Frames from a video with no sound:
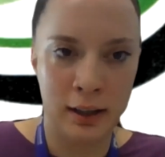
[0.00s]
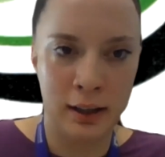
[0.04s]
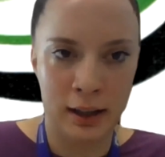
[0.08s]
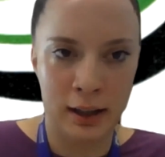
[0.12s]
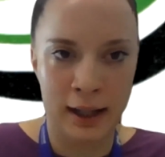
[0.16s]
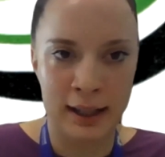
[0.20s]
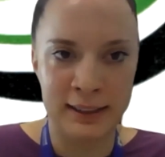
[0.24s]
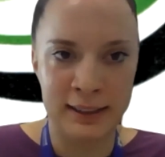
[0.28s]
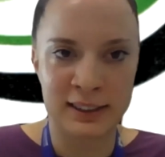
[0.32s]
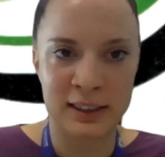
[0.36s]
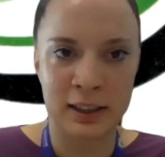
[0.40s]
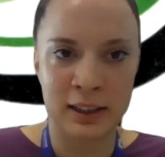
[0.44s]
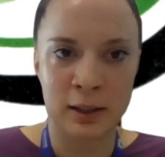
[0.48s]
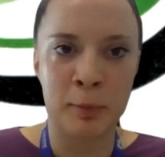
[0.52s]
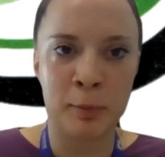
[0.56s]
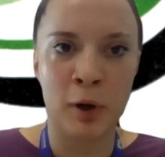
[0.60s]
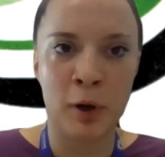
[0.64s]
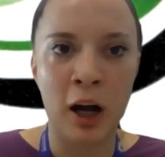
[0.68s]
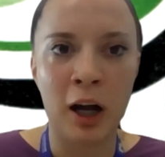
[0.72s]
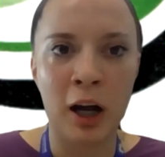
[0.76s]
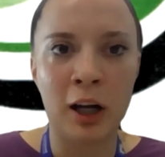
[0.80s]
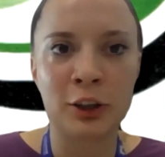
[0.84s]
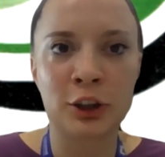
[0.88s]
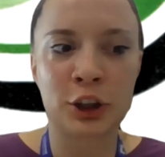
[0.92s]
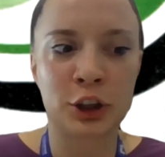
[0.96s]
as a
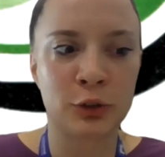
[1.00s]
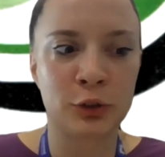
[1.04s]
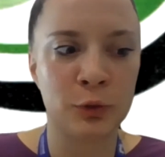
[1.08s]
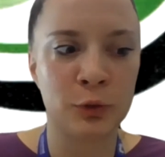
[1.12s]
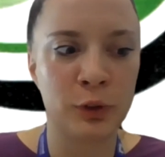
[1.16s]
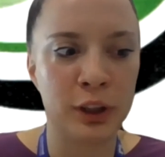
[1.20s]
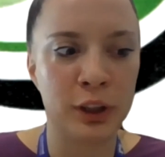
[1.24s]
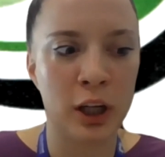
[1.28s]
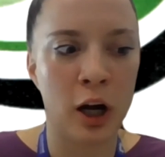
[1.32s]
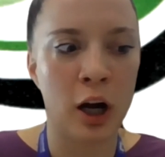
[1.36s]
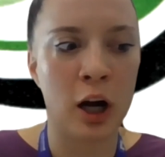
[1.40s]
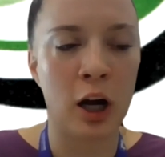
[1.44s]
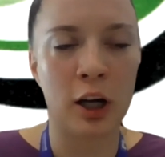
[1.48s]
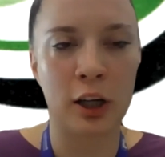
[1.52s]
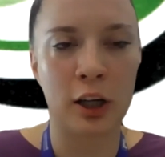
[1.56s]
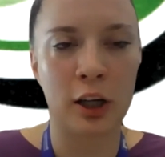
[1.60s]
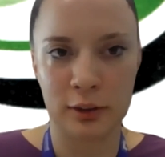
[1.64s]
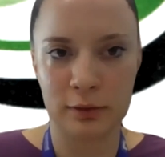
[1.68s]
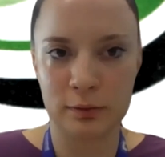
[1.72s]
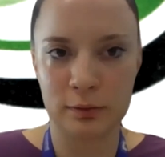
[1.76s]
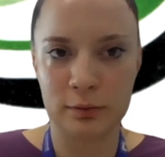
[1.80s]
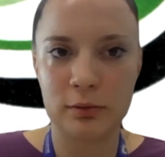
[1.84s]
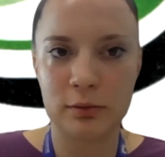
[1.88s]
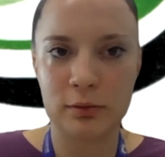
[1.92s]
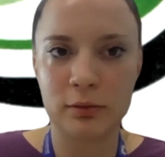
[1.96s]
branch, we
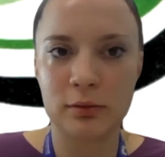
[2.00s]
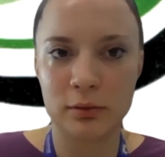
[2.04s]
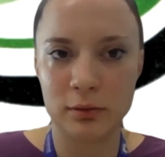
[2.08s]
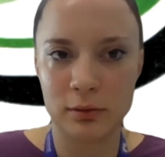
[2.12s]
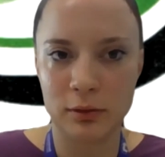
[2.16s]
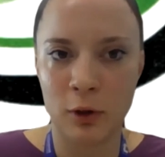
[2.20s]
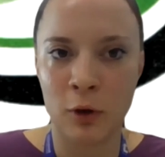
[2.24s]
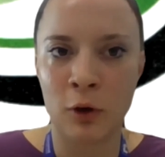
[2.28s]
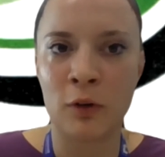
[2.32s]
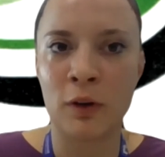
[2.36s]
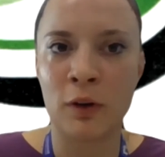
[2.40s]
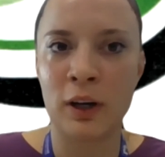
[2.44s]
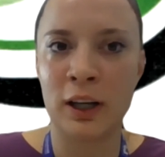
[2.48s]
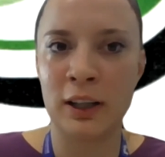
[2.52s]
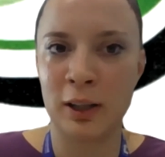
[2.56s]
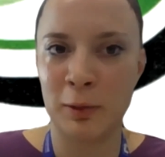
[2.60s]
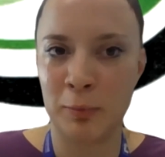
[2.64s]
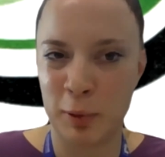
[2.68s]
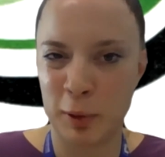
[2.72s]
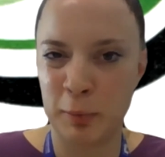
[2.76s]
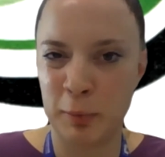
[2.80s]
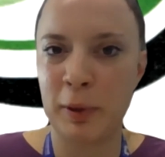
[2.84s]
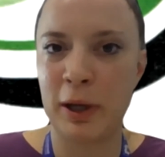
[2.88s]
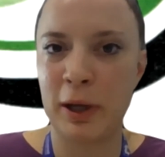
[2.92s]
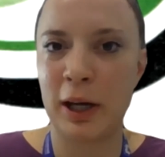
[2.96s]
are already
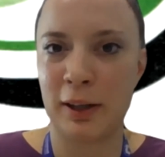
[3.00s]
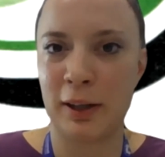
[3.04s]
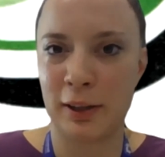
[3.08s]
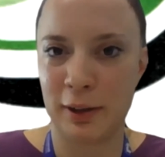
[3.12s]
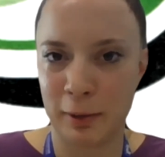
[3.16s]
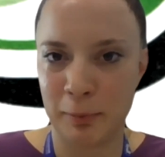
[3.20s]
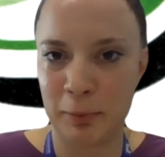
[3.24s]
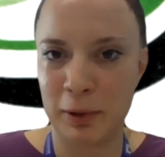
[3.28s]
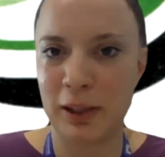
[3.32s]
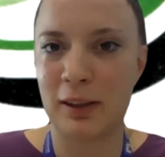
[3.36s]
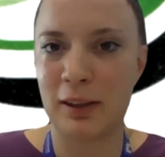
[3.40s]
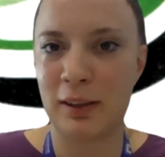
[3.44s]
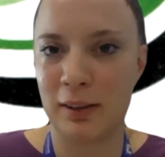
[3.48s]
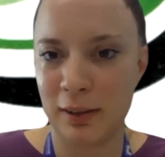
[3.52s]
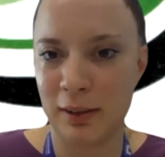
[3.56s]
prepared a bit.